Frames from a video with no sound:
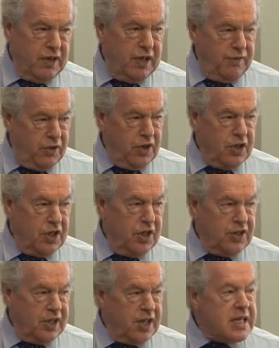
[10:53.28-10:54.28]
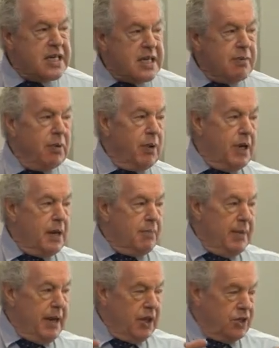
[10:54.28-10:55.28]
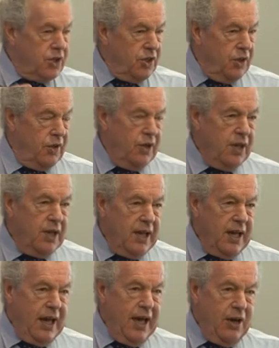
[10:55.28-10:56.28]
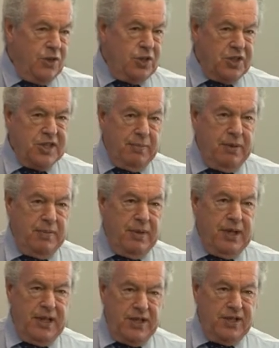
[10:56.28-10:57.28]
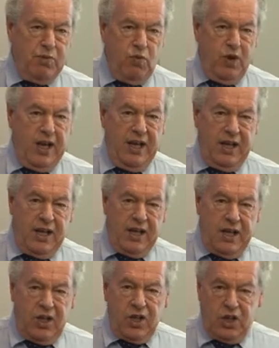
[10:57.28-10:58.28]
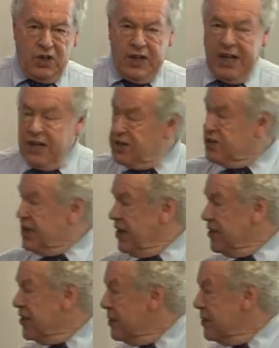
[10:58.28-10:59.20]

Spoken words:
really if you're going to use it. But we'll come back to how to supplement this and when during exercise